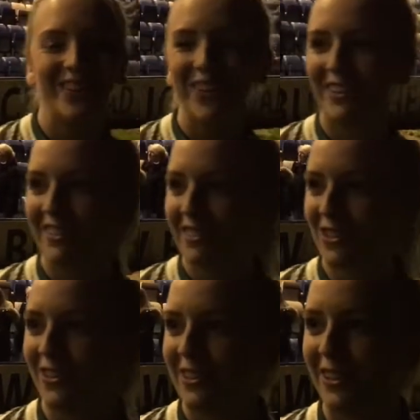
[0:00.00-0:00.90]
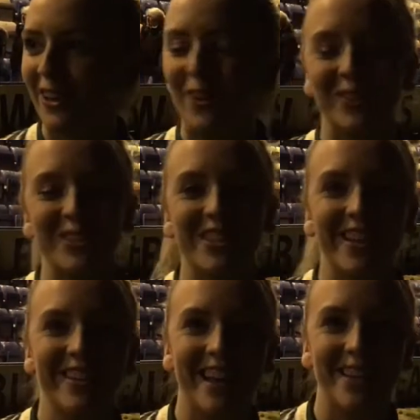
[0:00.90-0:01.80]
glory of scoring the goals. So,
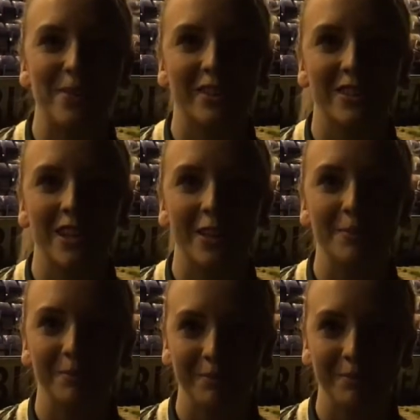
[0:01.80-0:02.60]
yeah, well done, Lou.